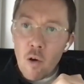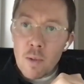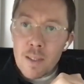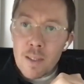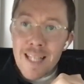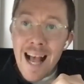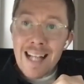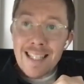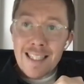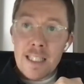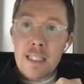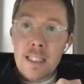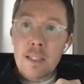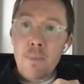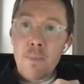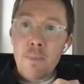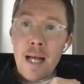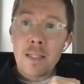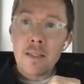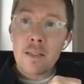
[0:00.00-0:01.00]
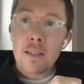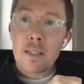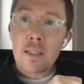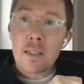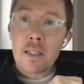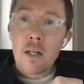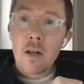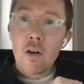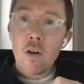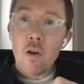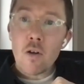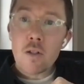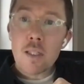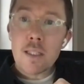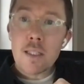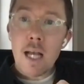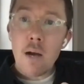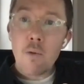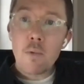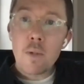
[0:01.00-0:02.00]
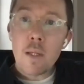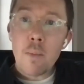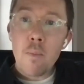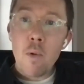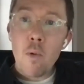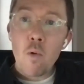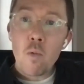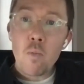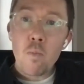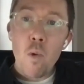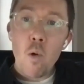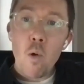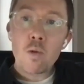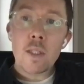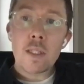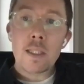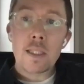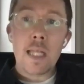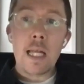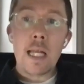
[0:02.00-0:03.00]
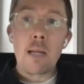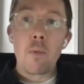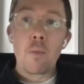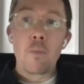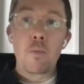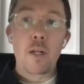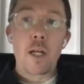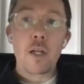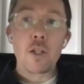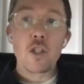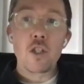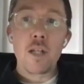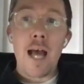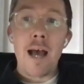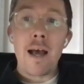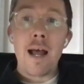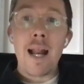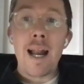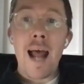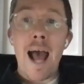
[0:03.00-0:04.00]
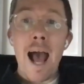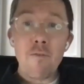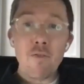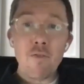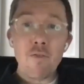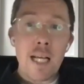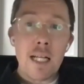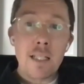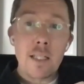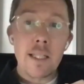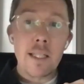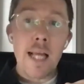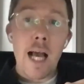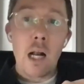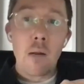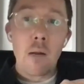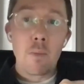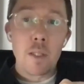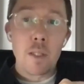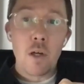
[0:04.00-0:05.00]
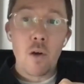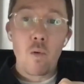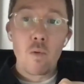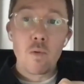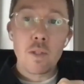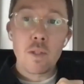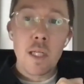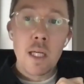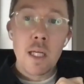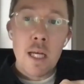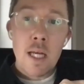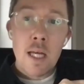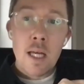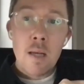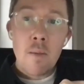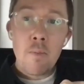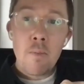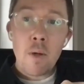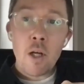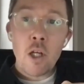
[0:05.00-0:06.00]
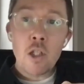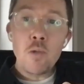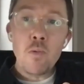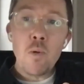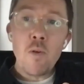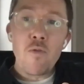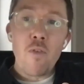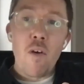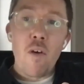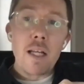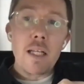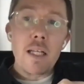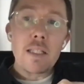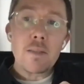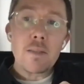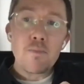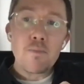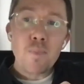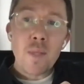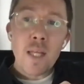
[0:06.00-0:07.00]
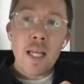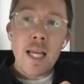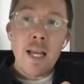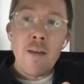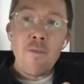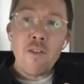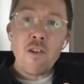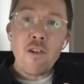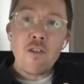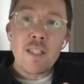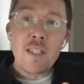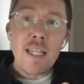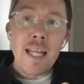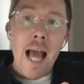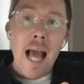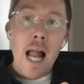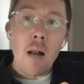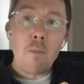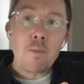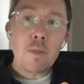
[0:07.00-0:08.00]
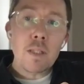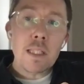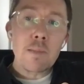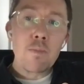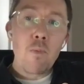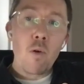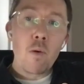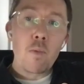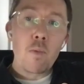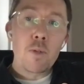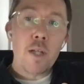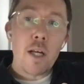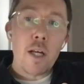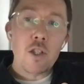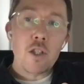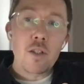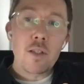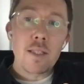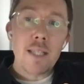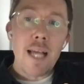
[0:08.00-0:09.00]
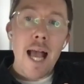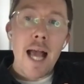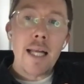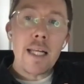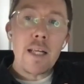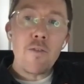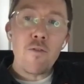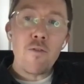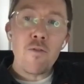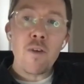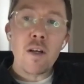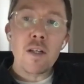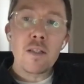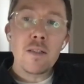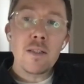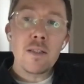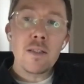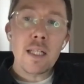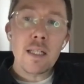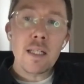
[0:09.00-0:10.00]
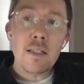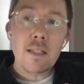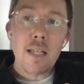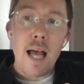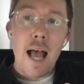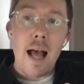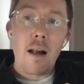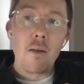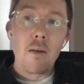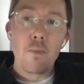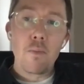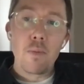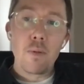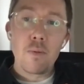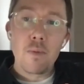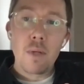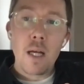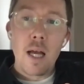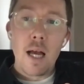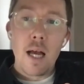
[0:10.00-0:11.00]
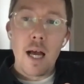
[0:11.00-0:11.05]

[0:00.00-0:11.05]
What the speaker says: an independent, looked at how we have more sustainable production. I have attended the Albert Cause. But could you advise, if there is any help to smaller productions, any funding to help?